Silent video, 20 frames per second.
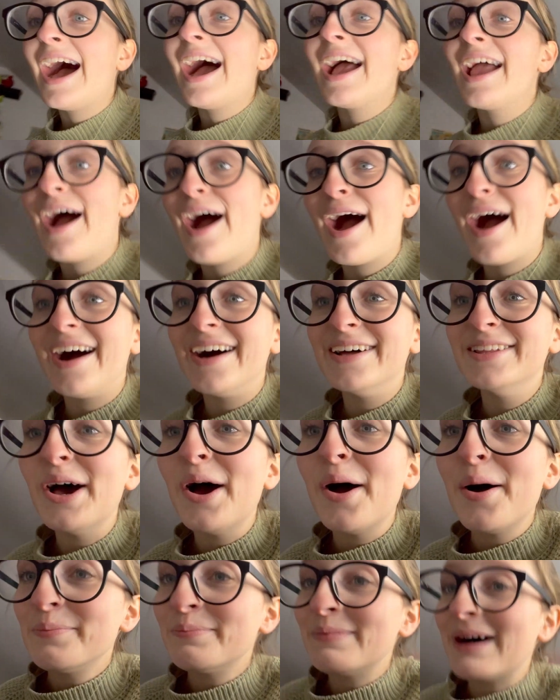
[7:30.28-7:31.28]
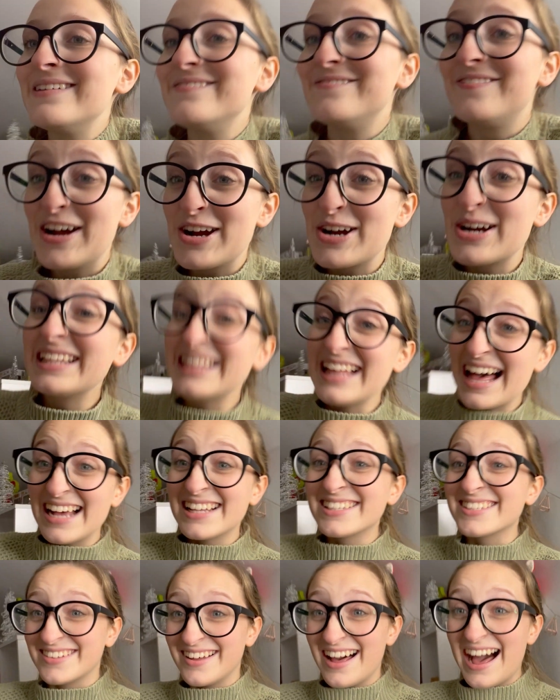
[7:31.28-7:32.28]
I had my very
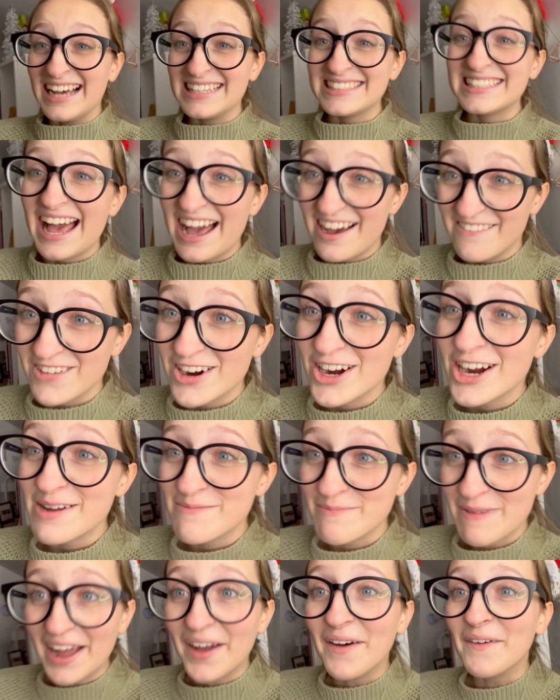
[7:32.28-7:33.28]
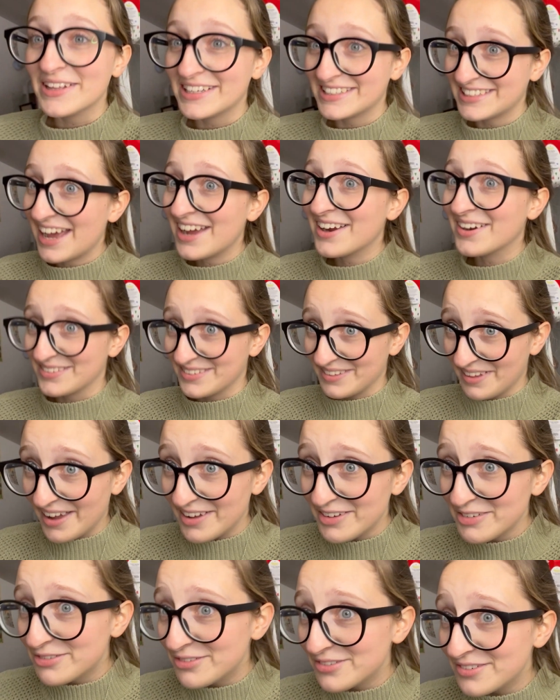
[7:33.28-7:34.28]
last class ever in my whole entire
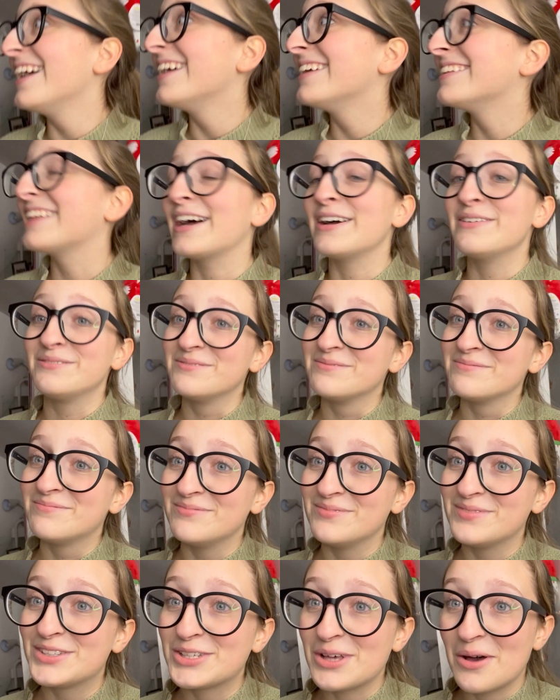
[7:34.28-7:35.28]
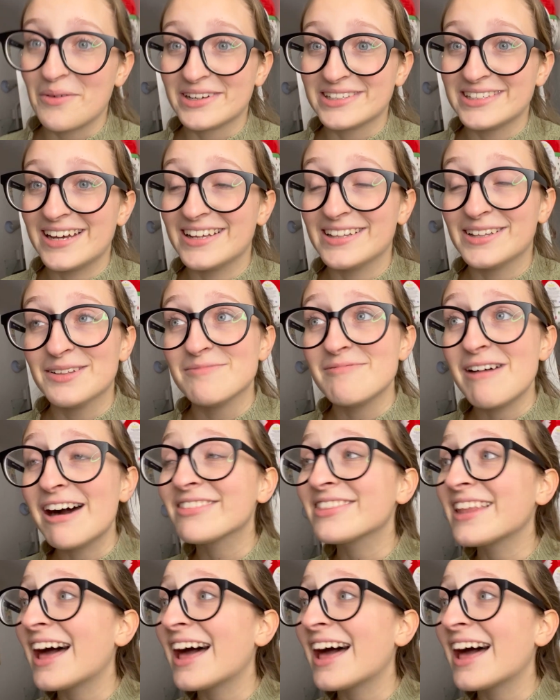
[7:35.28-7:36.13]
life and I'm so excited about